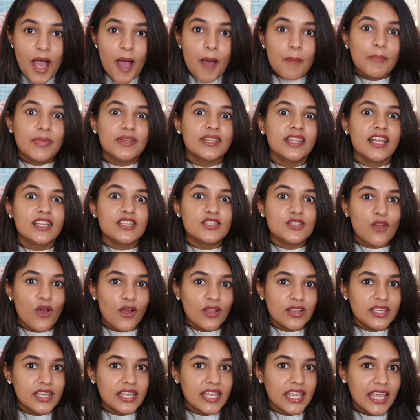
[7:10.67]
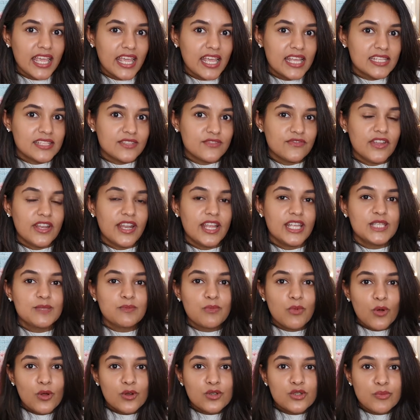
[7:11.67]
but that's not the case. When I
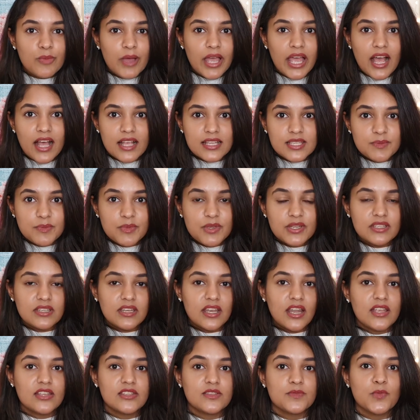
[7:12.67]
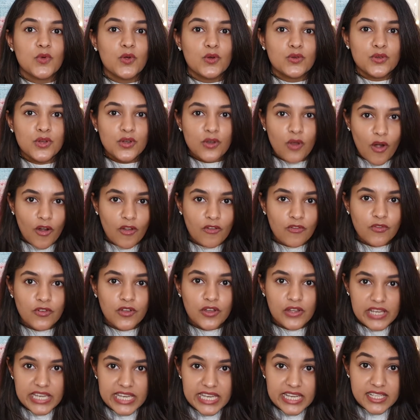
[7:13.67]
spoke to my husband and I spoke to a lot of
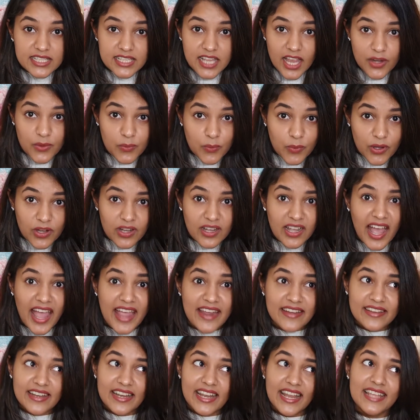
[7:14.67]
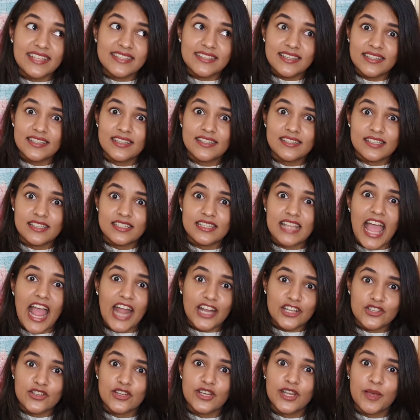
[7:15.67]
colleagues at work, I realized that this is
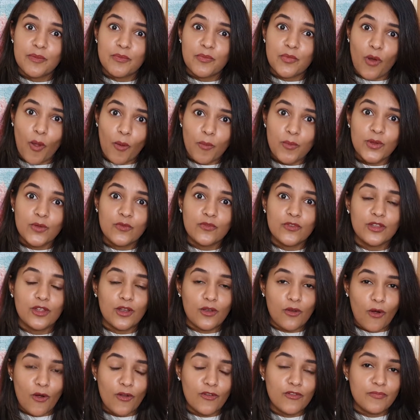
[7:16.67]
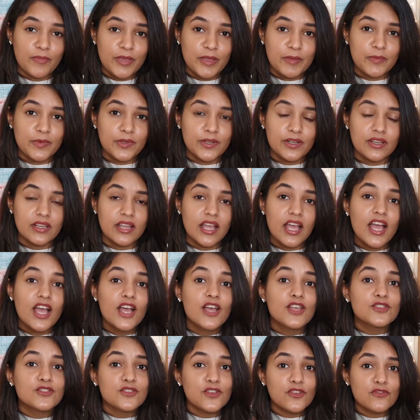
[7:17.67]
actually a problem with a lot of people.
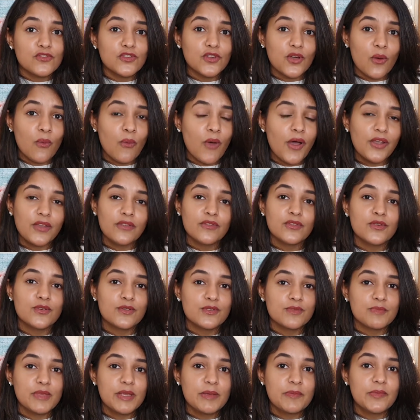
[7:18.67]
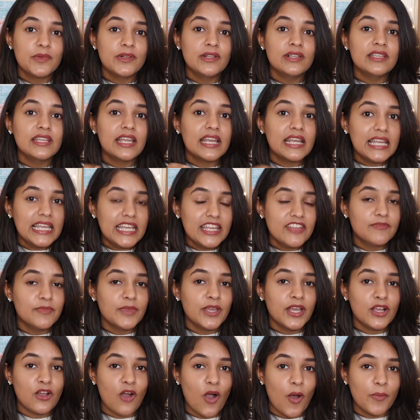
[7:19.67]
So if you're one of those people, then leave me
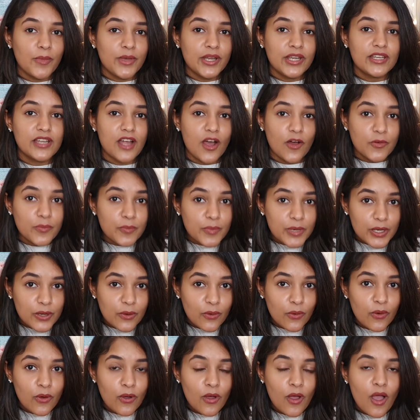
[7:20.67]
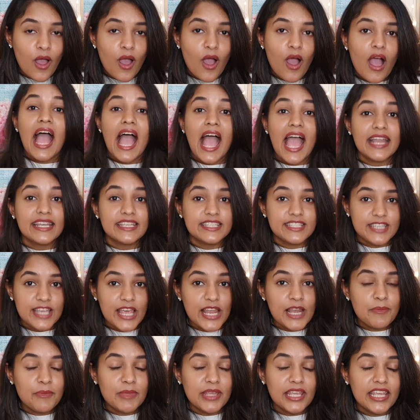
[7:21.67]
a comment down below and
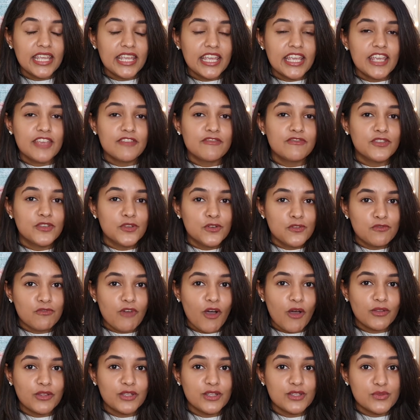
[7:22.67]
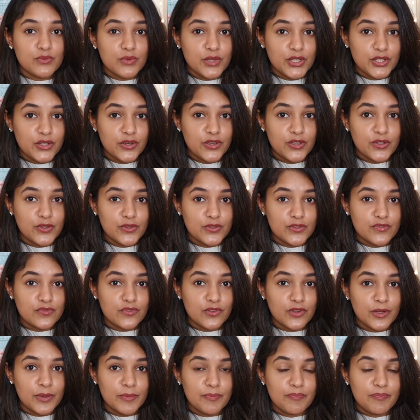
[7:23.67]
tell me if you found this video useful.